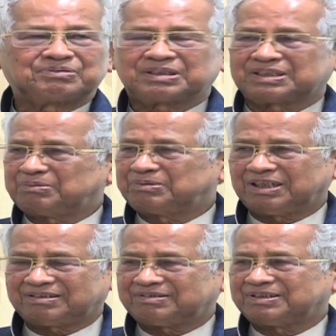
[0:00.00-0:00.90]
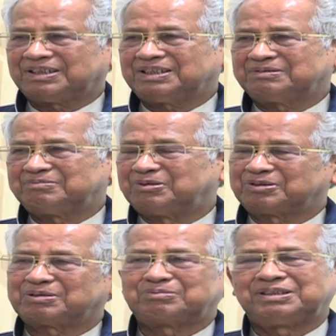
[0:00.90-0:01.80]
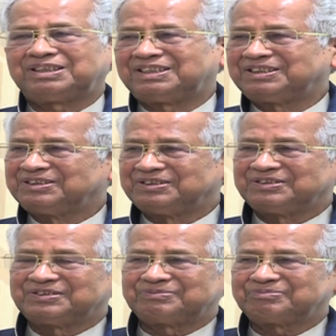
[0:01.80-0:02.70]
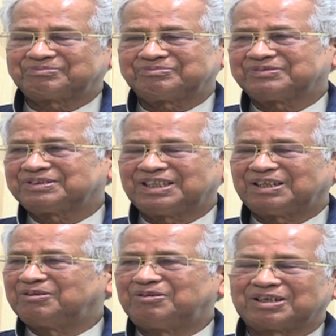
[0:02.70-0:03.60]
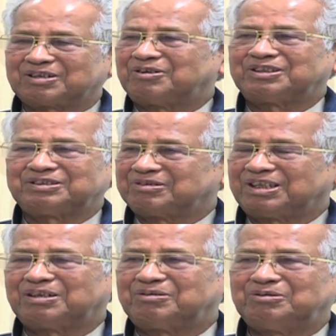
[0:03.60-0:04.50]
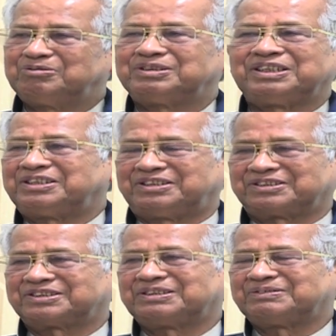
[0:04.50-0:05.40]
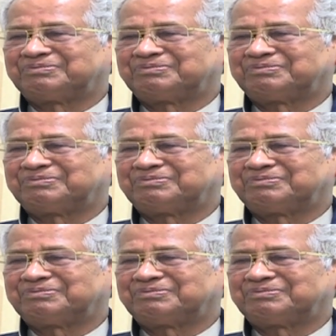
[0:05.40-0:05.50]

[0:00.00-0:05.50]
except that most of the, they go according to their own interest.